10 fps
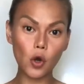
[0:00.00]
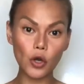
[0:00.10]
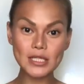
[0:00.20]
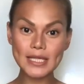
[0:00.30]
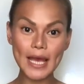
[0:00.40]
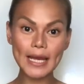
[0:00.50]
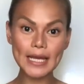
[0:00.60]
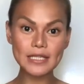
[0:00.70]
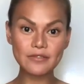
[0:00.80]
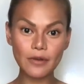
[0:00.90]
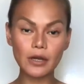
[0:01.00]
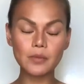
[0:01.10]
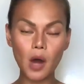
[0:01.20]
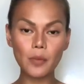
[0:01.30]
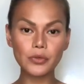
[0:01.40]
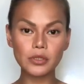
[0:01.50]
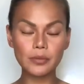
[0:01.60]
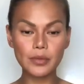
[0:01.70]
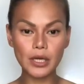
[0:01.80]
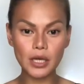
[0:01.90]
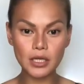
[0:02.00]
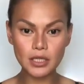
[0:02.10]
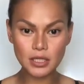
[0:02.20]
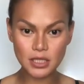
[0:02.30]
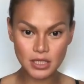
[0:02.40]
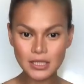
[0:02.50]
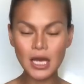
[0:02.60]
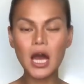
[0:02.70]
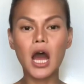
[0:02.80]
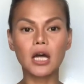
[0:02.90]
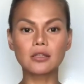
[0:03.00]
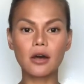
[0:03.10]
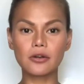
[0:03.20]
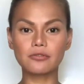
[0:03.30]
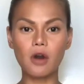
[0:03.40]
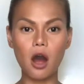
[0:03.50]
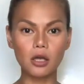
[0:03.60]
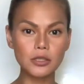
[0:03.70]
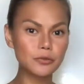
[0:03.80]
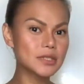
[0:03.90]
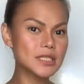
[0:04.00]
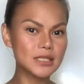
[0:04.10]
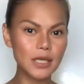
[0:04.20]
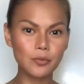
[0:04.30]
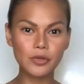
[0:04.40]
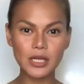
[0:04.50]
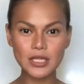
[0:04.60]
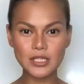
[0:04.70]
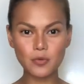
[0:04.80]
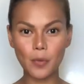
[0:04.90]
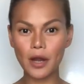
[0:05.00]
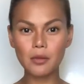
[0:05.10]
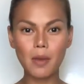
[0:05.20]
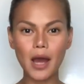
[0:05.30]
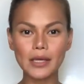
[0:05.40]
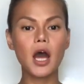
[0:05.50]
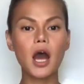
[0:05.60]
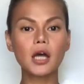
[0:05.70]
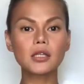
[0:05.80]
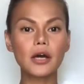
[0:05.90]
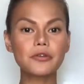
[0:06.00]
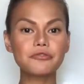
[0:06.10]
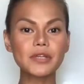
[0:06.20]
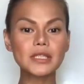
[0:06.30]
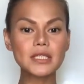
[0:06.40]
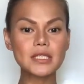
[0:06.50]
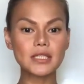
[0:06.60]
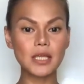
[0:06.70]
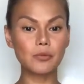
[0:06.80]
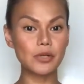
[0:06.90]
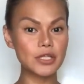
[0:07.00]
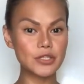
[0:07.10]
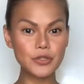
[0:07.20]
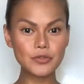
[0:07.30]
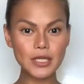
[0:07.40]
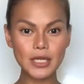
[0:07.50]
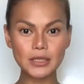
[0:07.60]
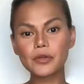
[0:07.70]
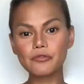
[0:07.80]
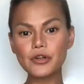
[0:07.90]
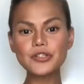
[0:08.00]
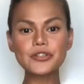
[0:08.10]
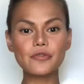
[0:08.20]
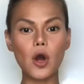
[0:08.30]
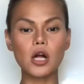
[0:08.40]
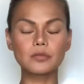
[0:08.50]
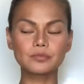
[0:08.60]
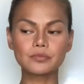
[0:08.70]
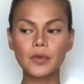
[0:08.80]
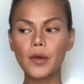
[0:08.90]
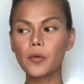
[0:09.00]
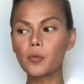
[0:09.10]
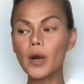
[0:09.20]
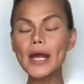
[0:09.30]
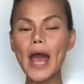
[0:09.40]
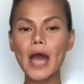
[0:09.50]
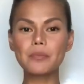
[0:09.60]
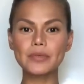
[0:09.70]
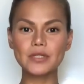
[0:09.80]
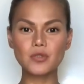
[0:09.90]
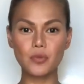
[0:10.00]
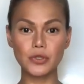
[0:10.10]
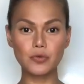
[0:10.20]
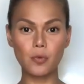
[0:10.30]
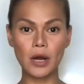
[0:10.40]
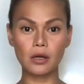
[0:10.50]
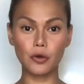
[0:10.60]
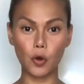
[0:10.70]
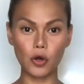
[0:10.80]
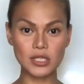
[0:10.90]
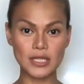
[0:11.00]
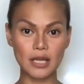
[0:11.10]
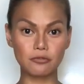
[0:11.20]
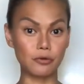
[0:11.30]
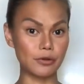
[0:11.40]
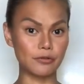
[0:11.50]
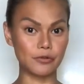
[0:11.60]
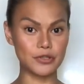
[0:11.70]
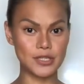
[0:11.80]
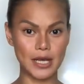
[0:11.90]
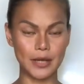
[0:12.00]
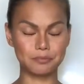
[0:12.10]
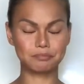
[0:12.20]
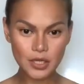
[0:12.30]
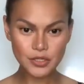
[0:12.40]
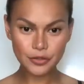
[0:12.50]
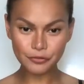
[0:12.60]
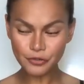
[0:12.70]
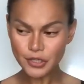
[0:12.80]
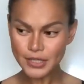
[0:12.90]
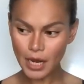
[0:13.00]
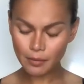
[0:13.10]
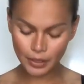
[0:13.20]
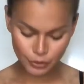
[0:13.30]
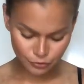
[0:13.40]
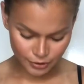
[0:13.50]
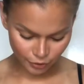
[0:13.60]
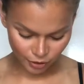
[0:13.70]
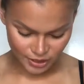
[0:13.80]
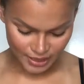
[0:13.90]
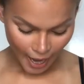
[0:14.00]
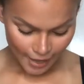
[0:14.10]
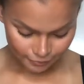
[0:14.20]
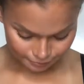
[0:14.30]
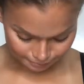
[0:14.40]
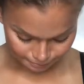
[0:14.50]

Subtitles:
the corset is very popular because a lot of Hollywood celebrities swear by it. A lot of fitness celebrities use it. First of all, what happens when you wear a corset for the first time? So the first time I used a corset,